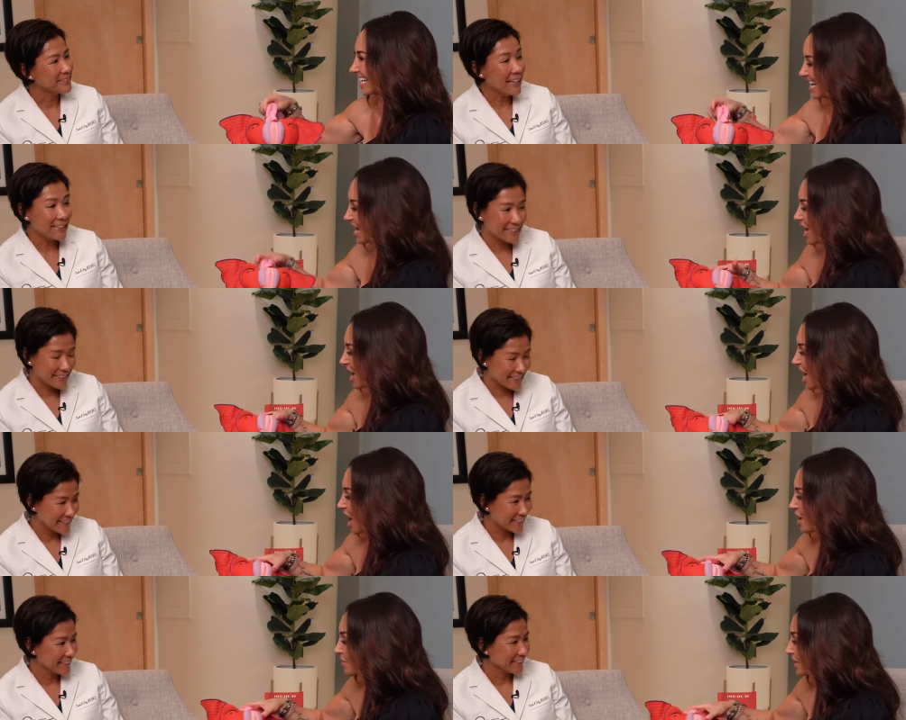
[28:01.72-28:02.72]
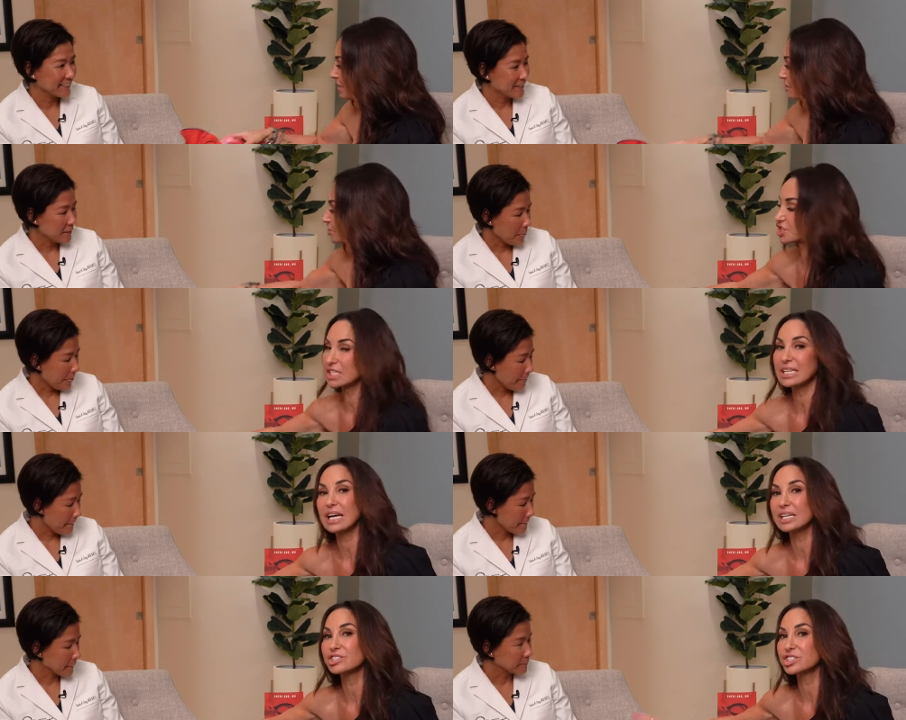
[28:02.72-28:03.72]
Speaker 1: Yes. Um, she,
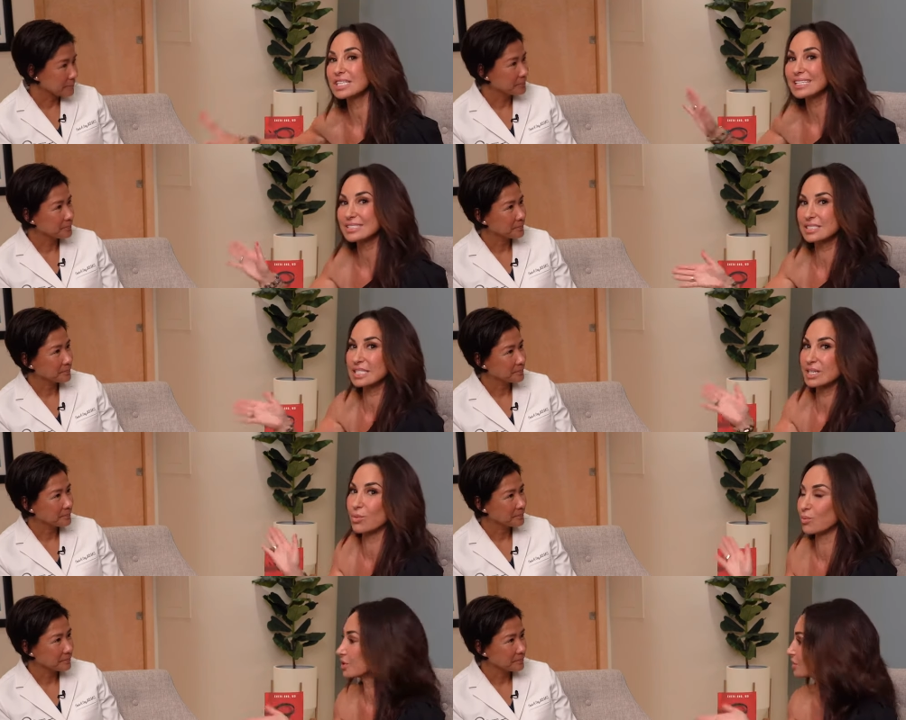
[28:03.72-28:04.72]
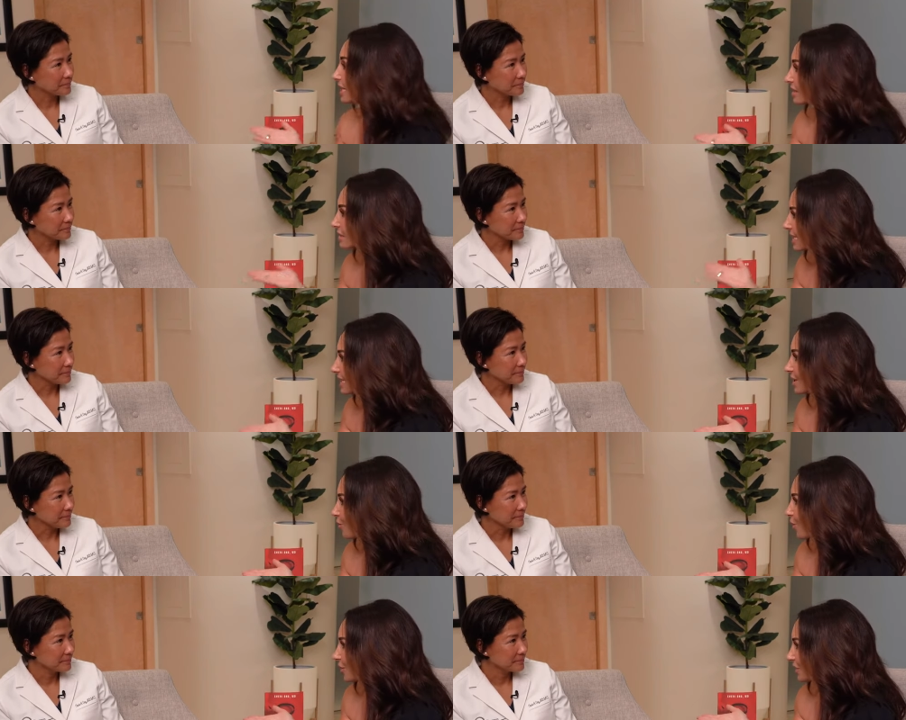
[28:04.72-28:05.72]
she is the, you're like the
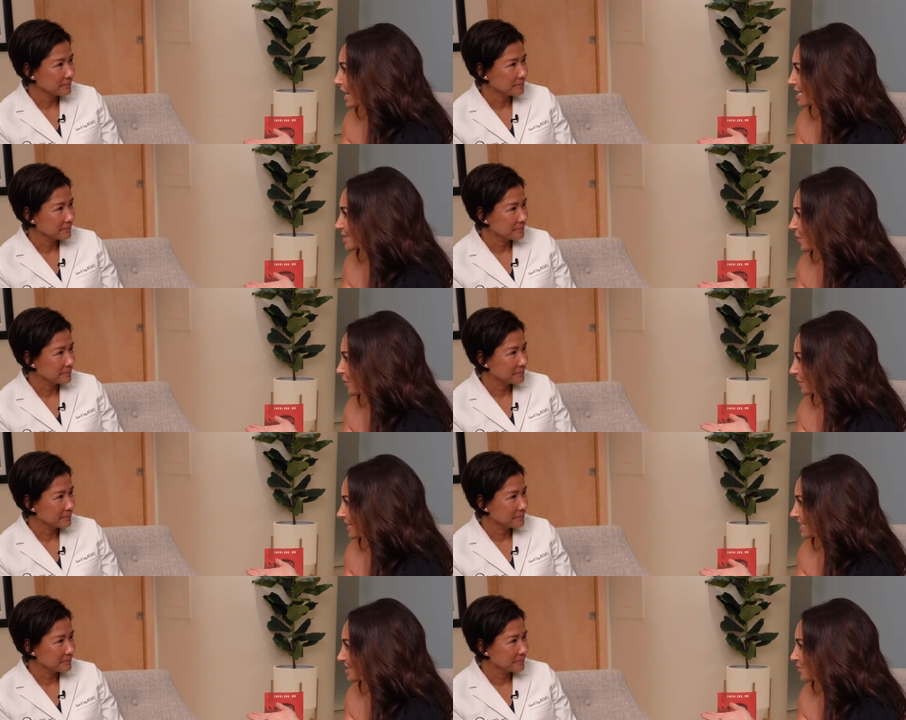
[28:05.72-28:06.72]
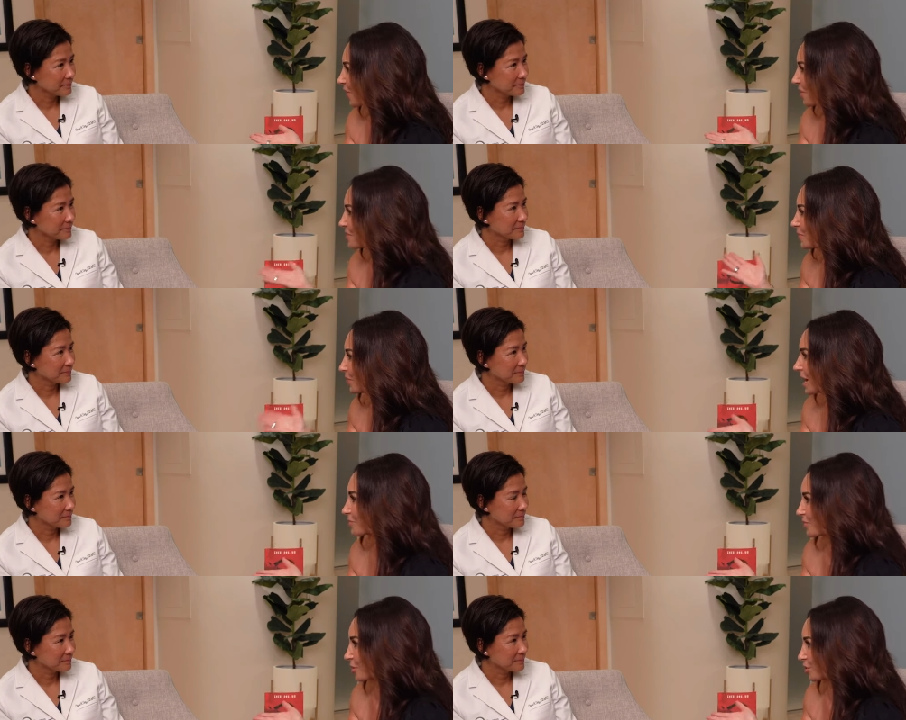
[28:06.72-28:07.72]
leading world expert with this. You are. People come
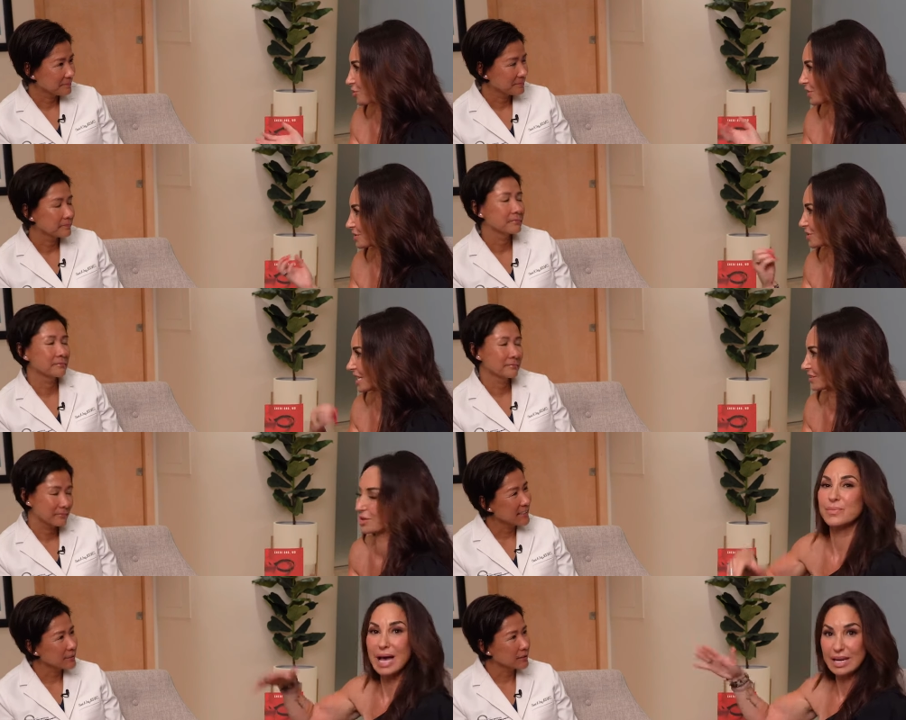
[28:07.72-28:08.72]
from all over to get there.